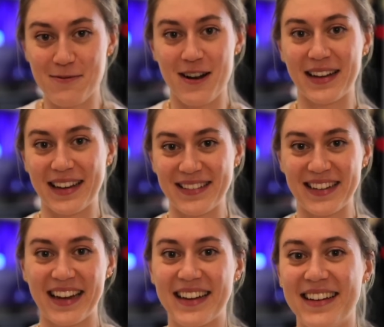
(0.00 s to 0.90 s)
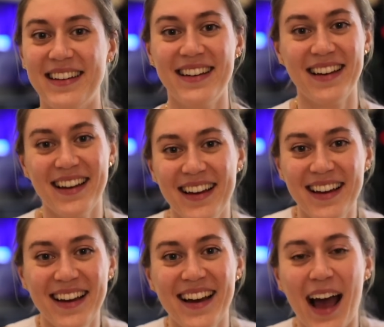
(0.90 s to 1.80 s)
I'm working on it.
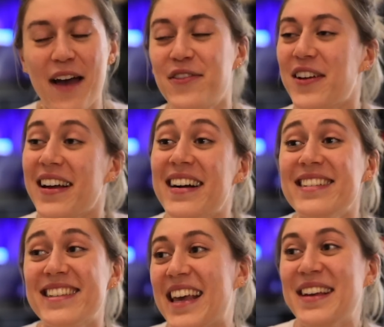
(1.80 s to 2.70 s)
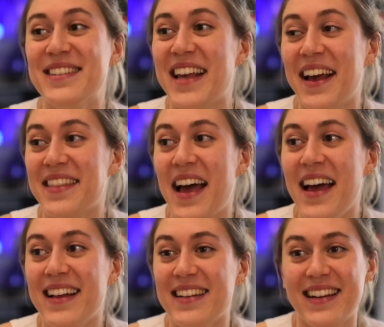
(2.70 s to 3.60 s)
I feel like I just keep saying
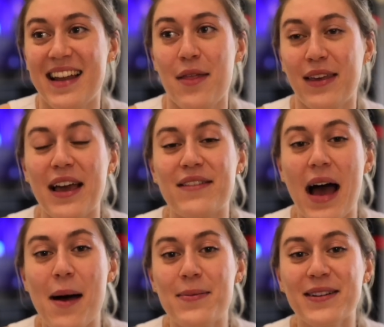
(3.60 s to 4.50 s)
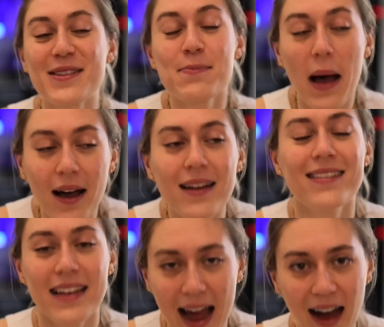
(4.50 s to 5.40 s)
that and then nothing ever happens, but
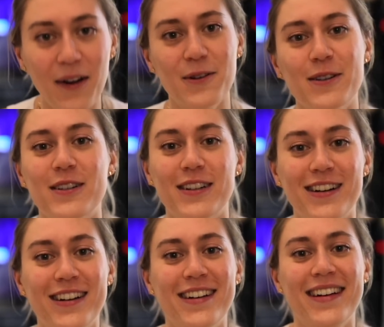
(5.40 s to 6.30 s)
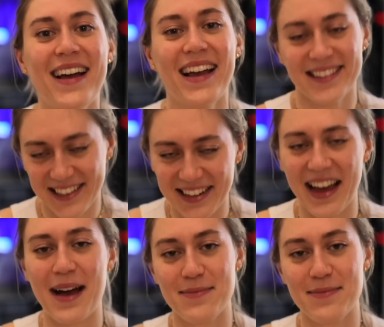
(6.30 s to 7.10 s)
now it's gonna